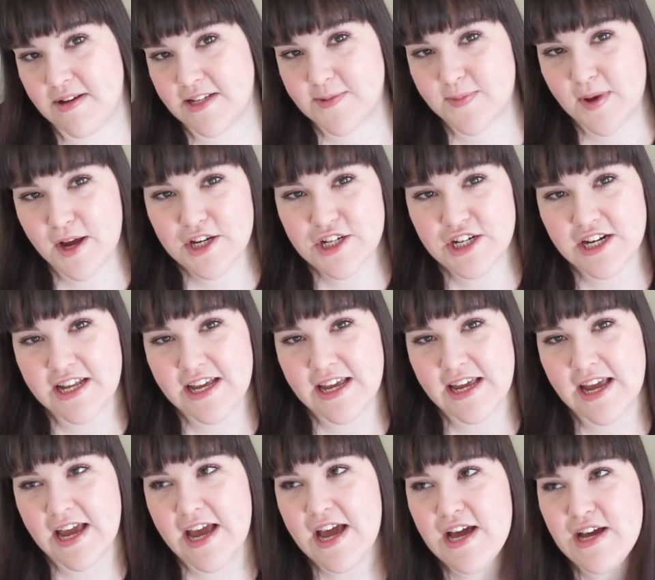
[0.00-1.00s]

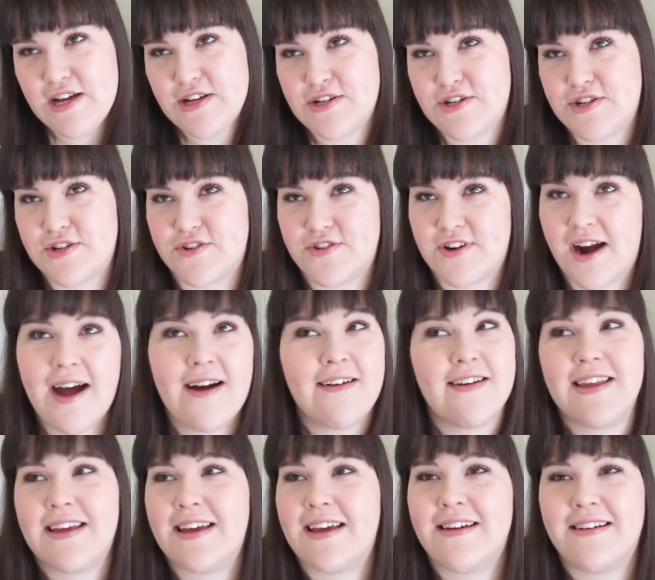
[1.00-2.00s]
especially
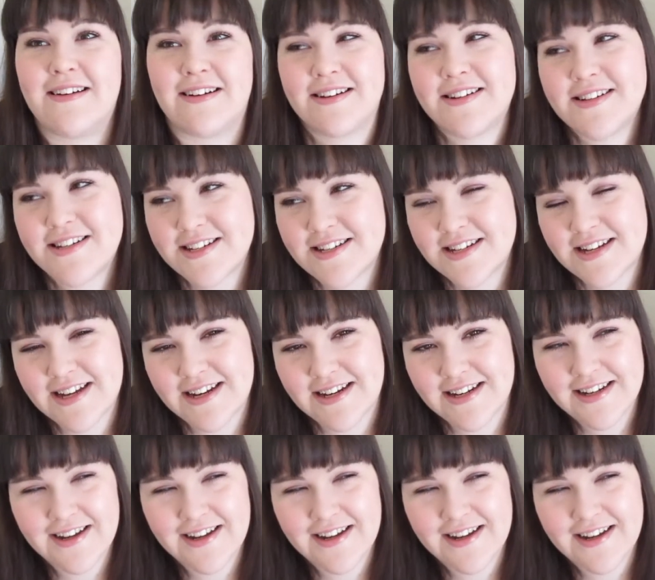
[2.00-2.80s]
drowning in custard.